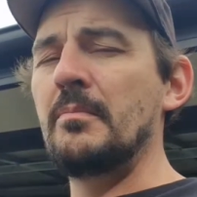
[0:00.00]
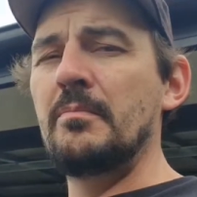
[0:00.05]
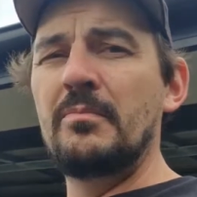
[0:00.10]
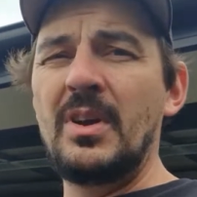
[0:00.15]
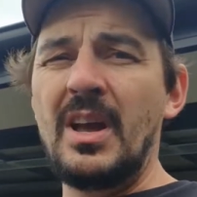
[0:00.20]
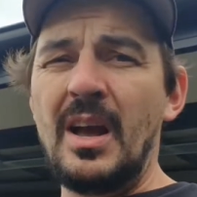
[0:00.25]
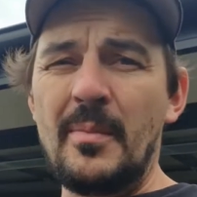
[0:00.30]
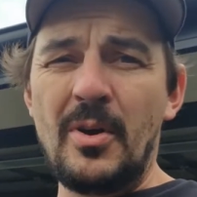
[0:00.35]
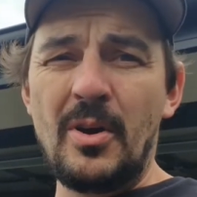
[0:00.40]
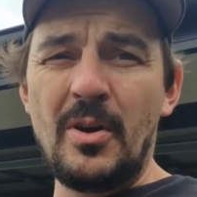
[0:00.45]

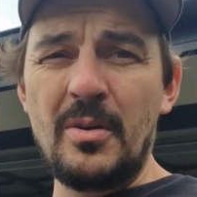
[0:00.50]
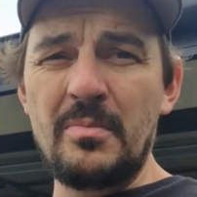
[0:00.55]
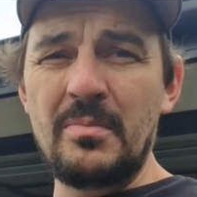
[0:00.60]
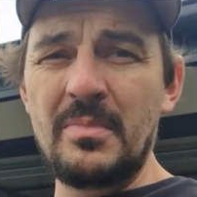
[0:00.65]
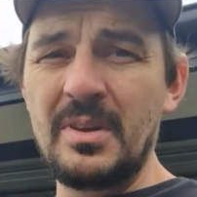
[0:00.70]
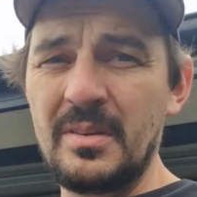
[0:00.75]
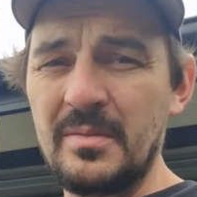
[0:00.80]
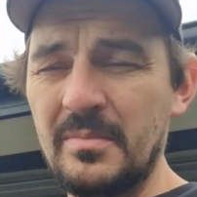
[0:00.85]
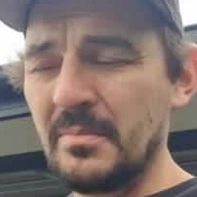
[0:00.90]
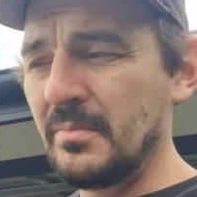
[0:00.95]
come home,
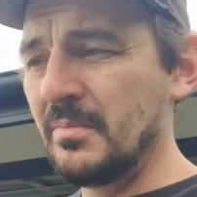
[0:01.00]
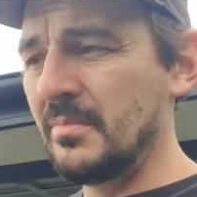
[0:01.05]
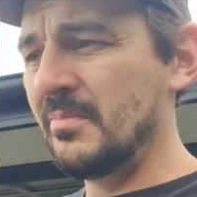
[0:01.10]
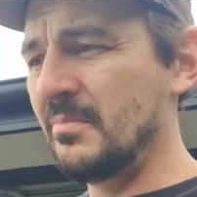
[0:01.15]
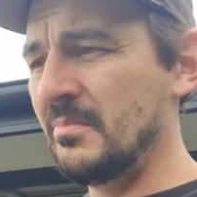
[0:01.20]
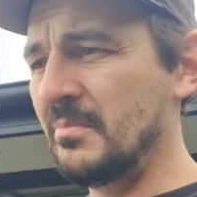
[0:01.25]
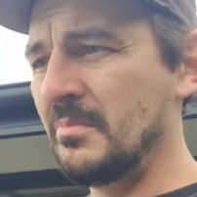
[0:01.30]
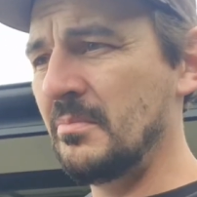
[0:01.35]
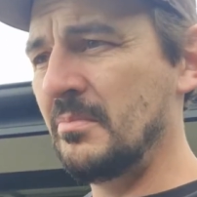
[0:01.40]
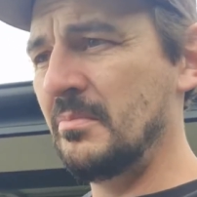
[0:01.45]

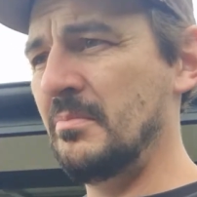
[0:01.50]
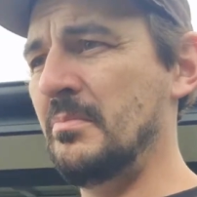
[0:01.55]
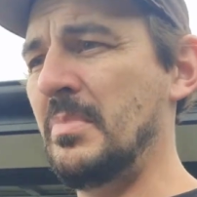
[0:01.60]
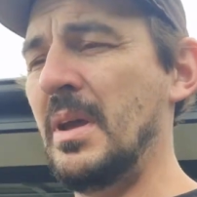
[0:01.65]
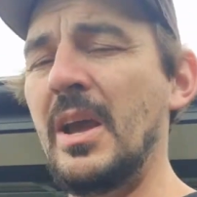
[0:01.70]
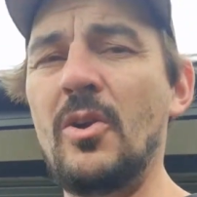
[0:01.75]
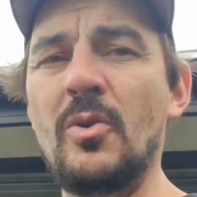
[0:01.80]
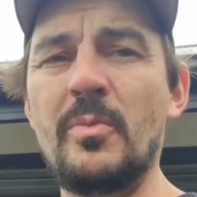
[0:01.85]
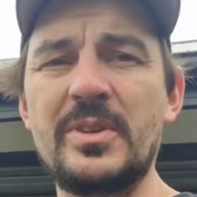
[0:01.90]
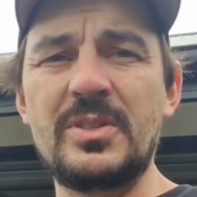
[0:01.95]

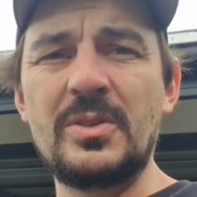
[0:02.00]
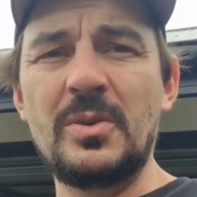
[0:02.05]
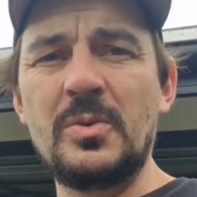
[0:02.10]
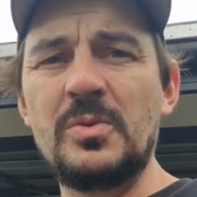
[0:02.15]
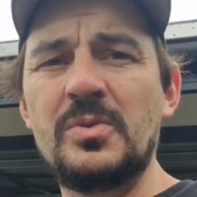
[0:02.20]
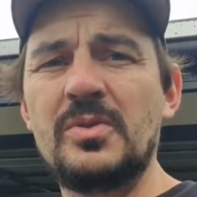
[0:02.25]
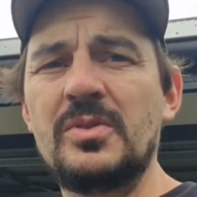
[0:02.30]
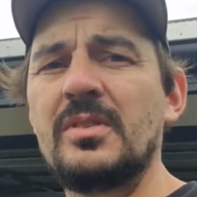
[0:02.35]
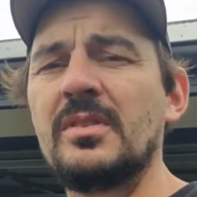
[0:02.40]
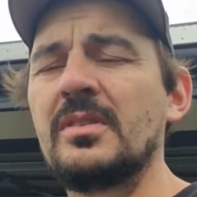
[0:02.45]
pack all my
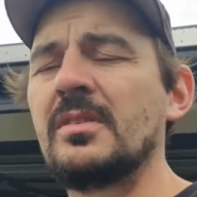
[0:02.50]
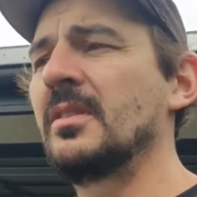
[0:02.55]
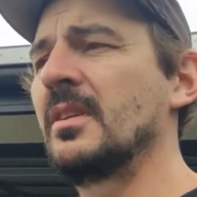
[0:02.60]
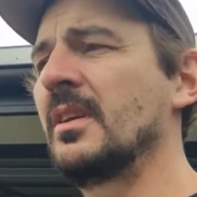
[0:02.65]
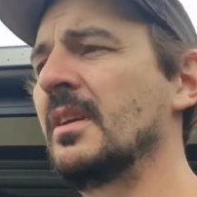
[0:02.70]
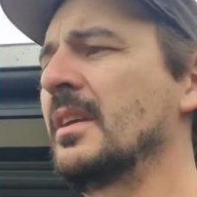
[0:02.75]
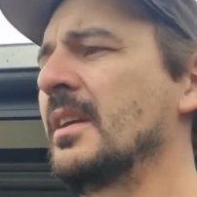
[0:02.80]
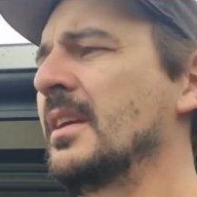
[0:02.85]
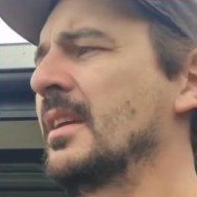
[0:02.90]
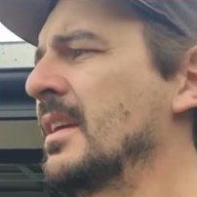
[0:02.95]
tools,
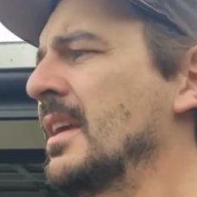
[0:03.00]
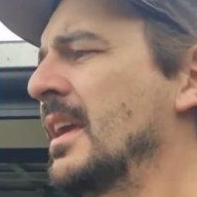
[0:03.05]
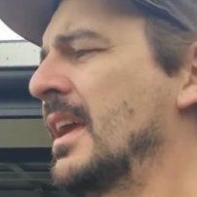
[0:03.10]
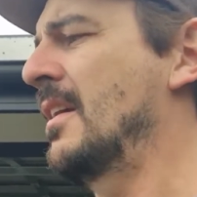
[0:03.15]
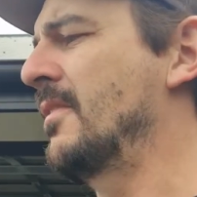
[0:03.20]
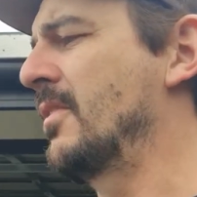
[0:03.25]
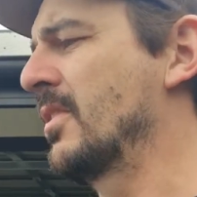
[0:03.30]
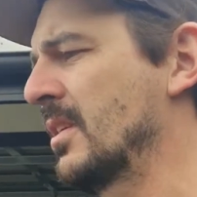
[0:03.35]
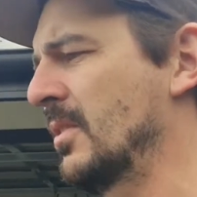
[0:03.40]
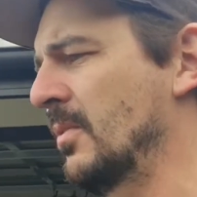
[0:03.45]

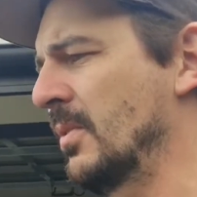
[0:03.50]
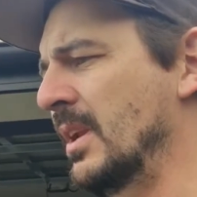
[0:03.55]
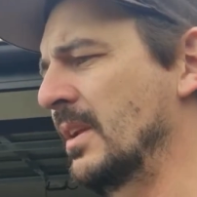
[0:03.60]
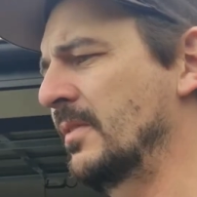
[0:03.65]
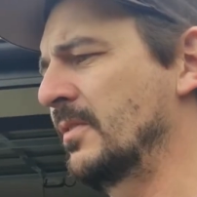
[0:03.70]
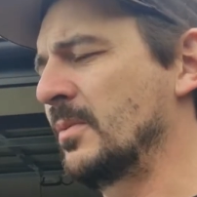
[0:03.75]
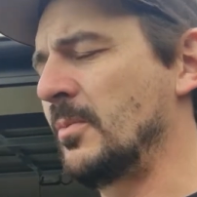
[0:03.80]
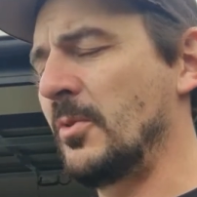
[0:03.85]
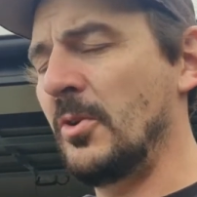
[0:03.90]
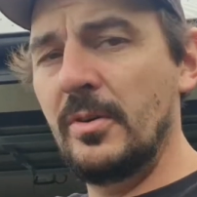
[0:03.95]
everything ready
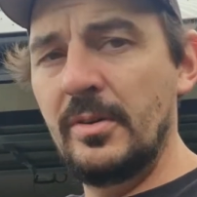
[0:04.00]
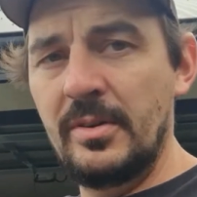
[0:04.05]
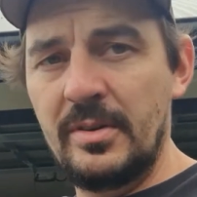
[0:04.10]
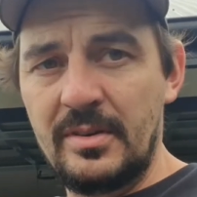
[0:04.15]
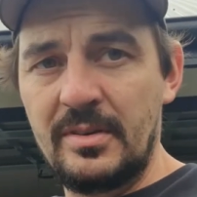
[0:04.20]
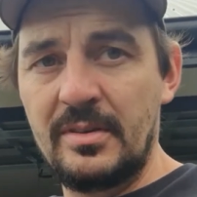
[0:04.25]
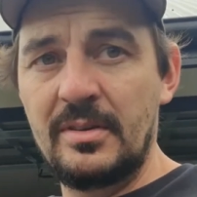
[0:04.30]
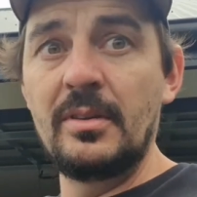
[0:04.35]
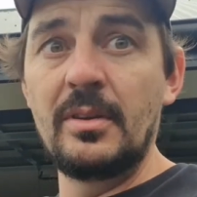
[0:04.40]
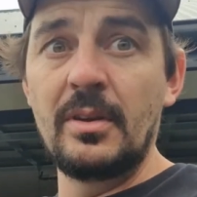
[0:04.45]
for tomorrow,
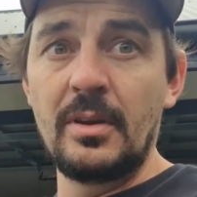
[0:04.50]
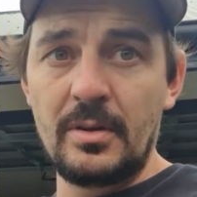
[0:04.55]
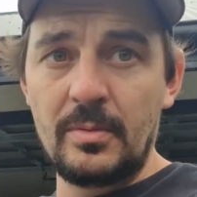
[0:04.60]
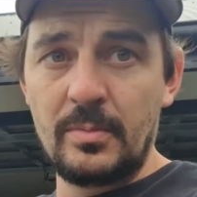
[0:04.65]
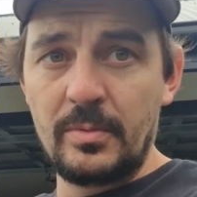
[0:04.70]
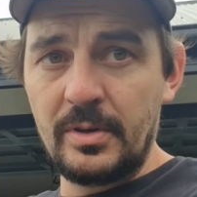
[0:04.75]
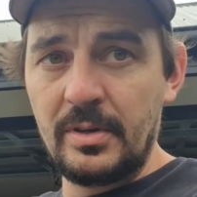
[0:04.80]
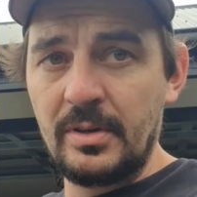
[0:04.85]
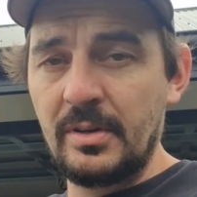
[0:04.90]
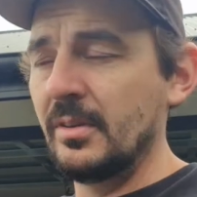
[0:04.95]
go to
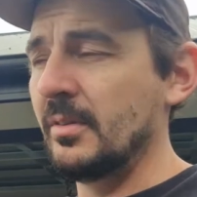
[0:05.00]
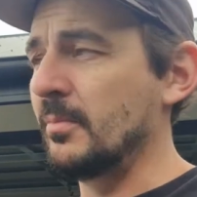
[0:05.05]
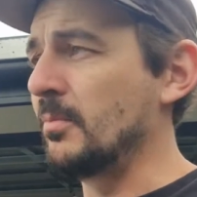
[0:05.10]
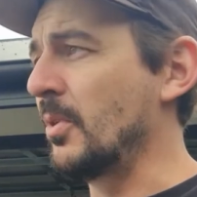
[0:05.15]
work.